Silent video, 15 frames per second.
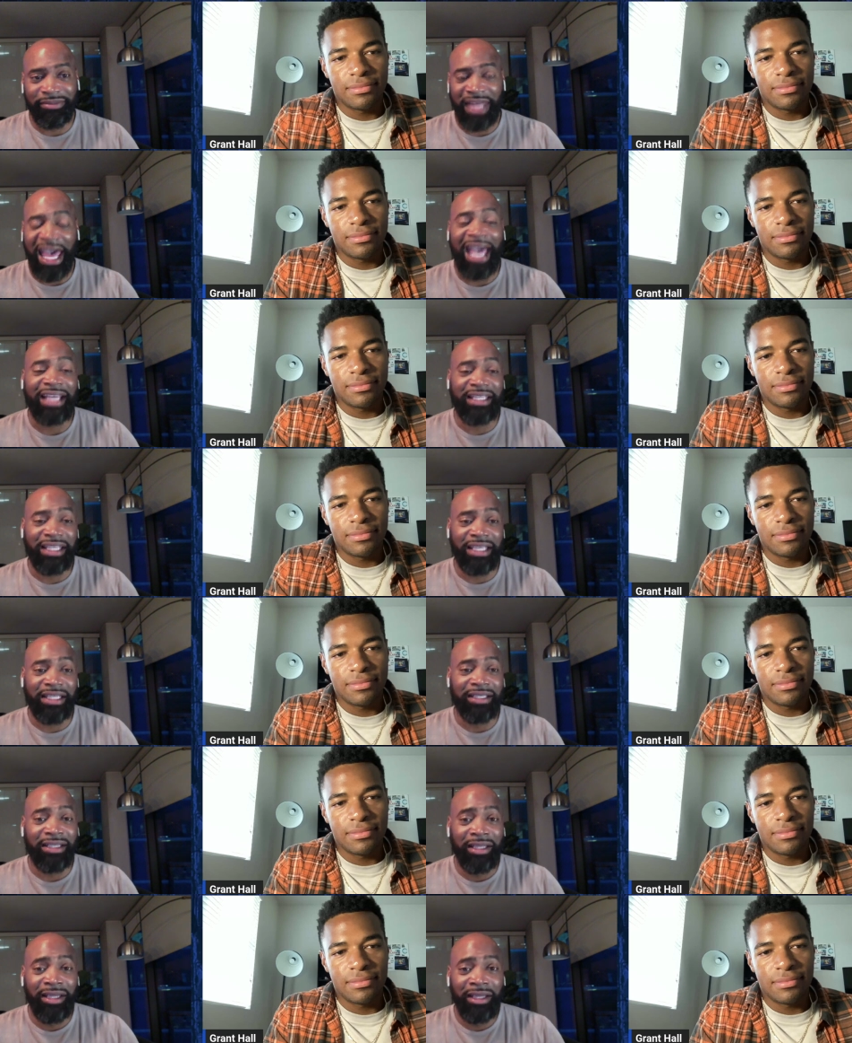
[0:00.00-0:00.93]
Speaker 1: acting.
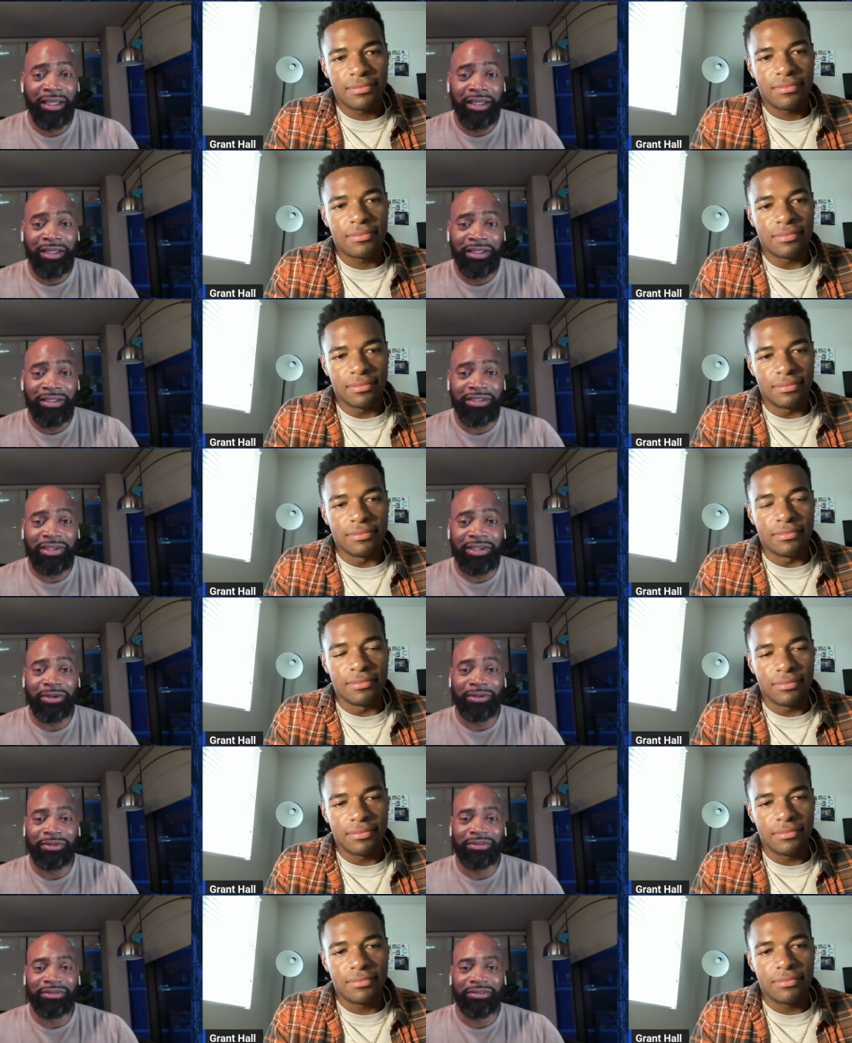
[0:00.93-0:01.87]

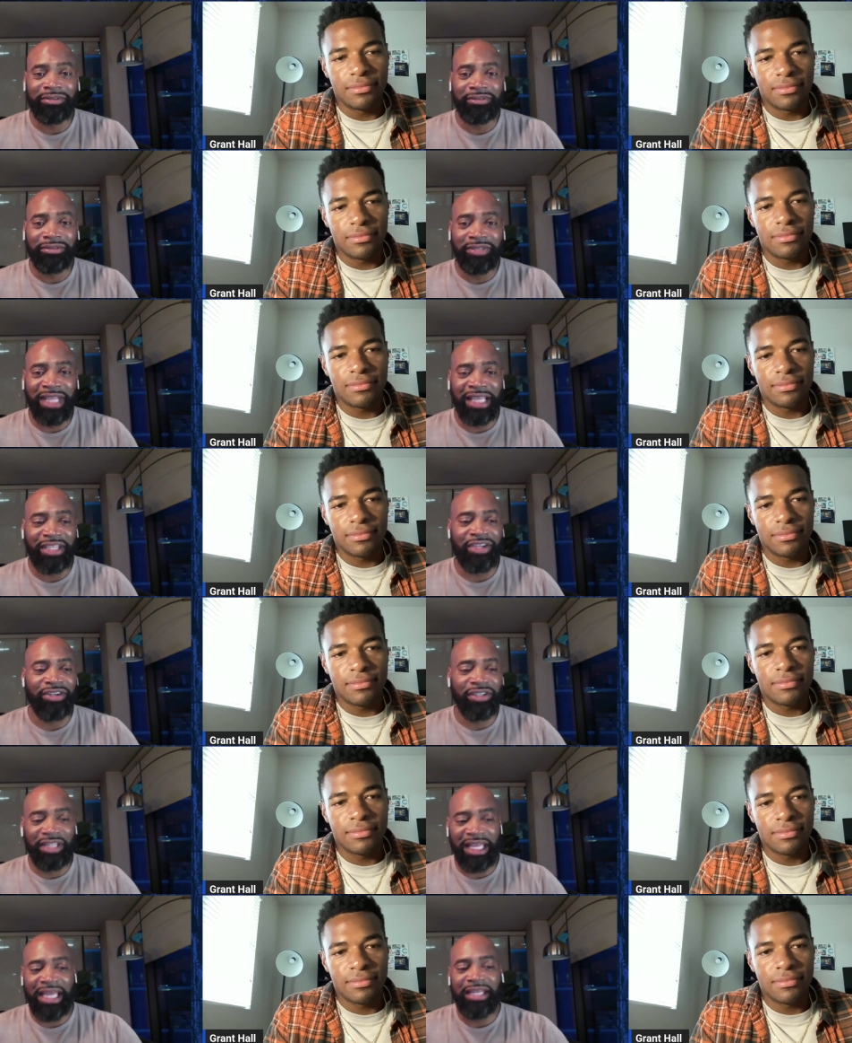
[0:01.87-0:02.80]
So like you're
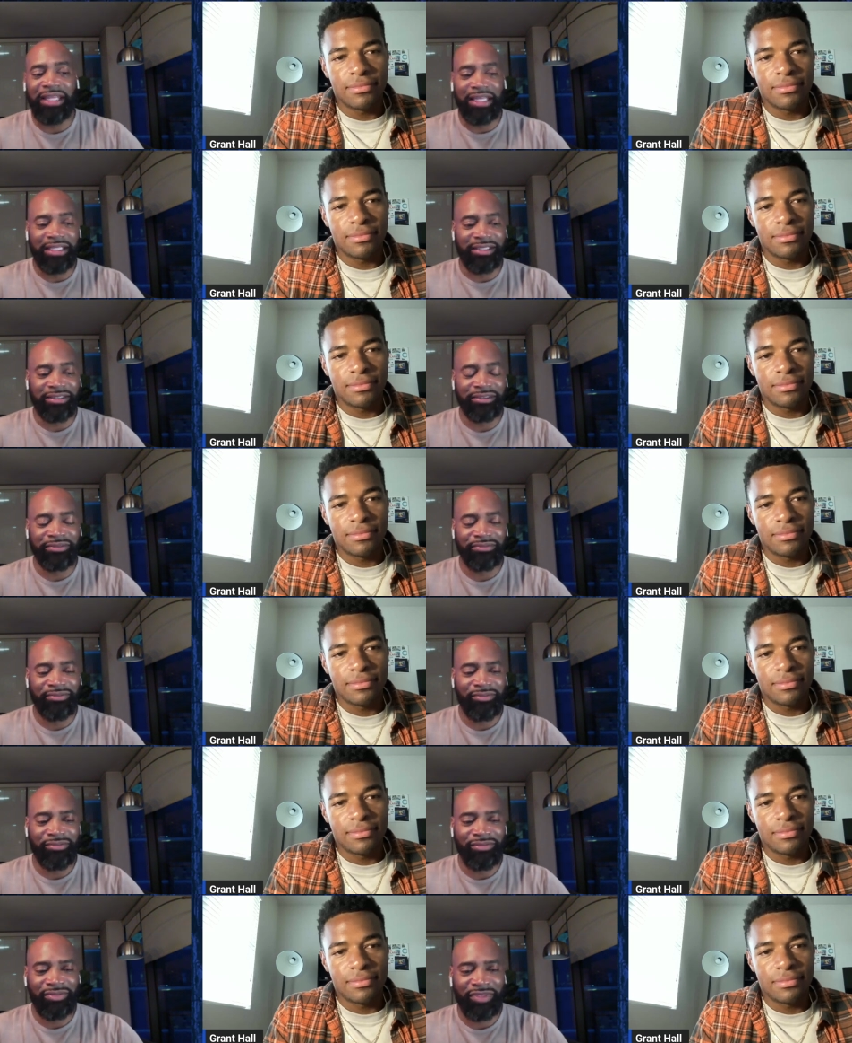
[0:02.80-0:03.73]
landing
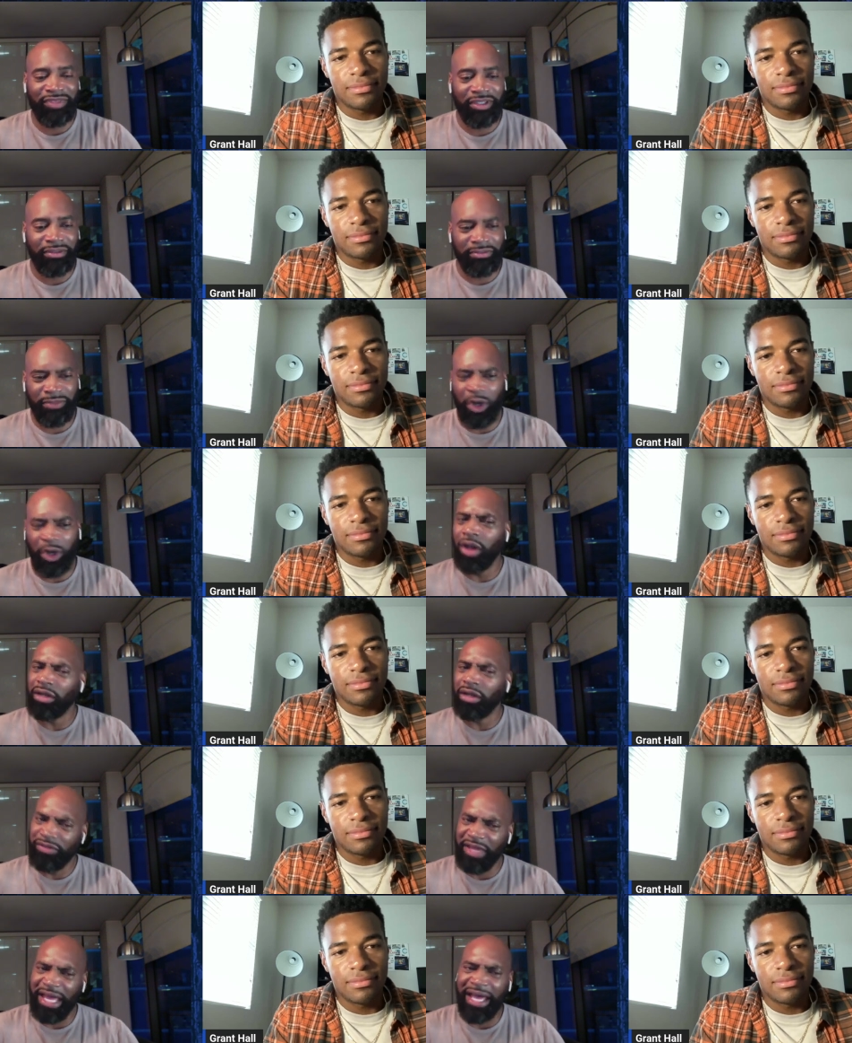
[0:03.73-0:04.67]
all
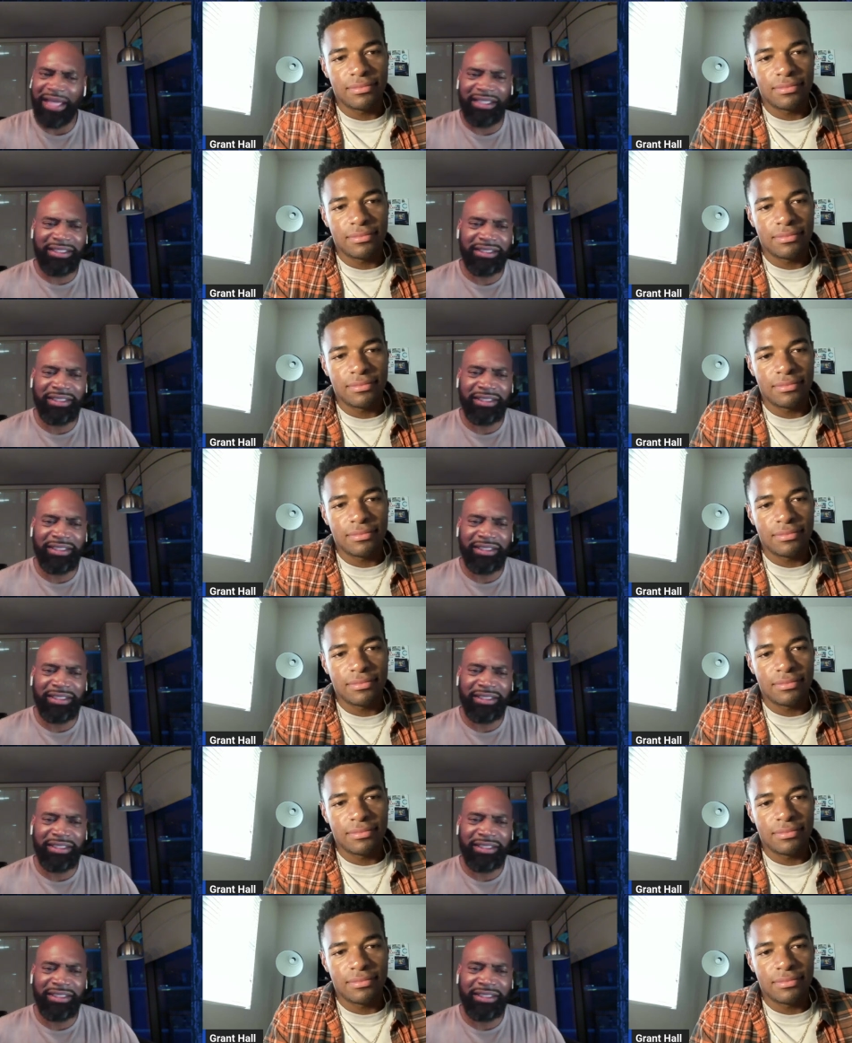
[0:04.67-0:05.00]
of that.